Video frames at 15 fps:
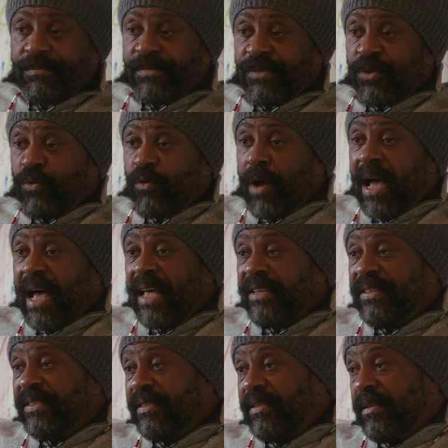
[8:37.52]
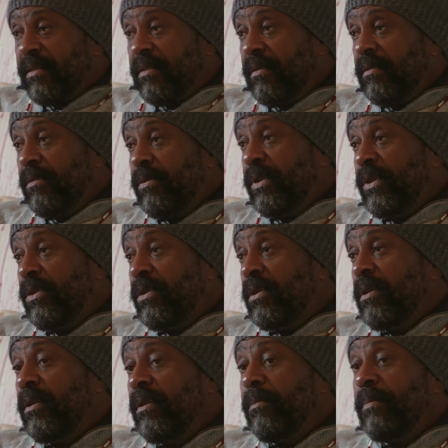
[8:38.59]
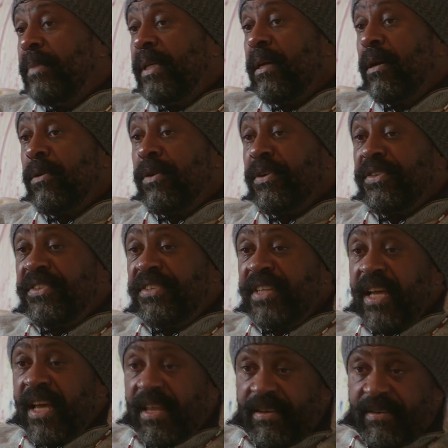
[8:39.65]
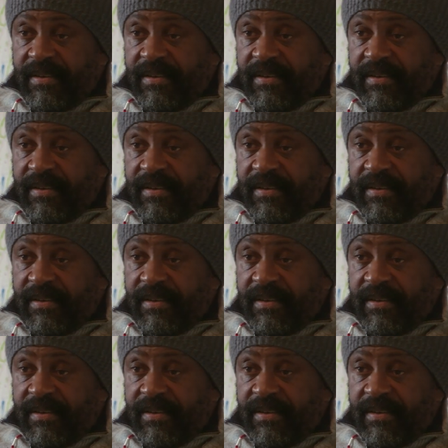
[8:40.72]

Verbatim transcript: tricycle when you could be on a jet.